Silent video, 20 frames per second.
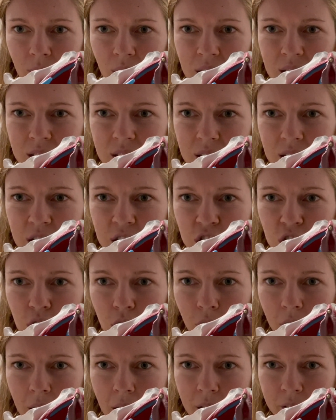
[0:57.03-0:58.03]
This
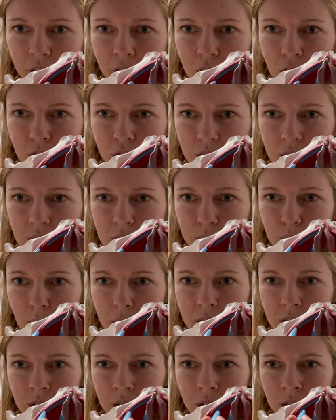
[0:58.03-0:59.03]
ischiocavernosus
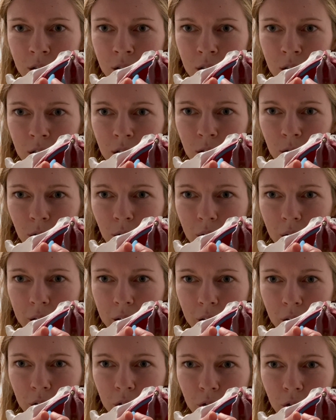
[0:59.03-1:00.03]
muscle. We'll
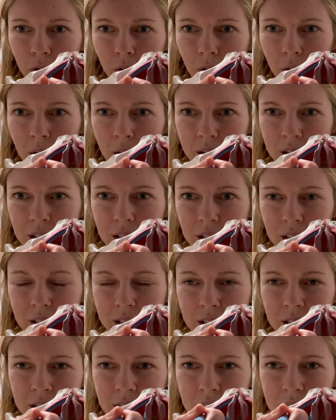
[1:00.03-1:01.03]
kind of go
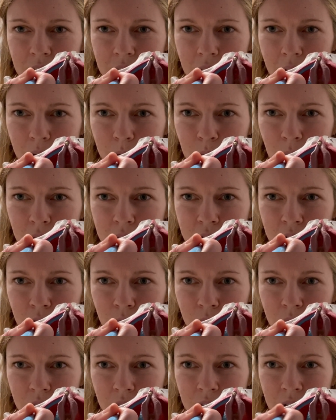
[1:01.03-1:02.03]
directly into that muscle
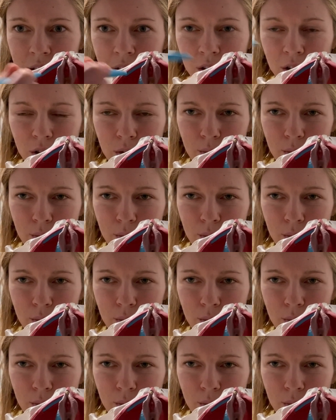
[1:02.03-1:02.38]
with needle.